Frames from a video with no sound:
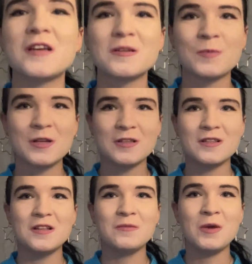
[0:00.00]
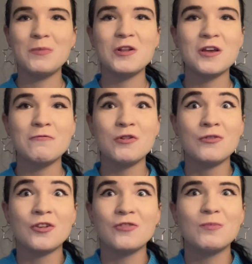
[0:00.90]
I expected that maybe they will
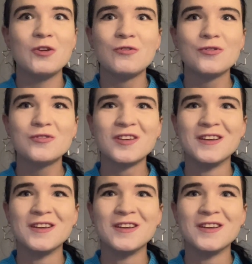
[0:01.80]
not be good.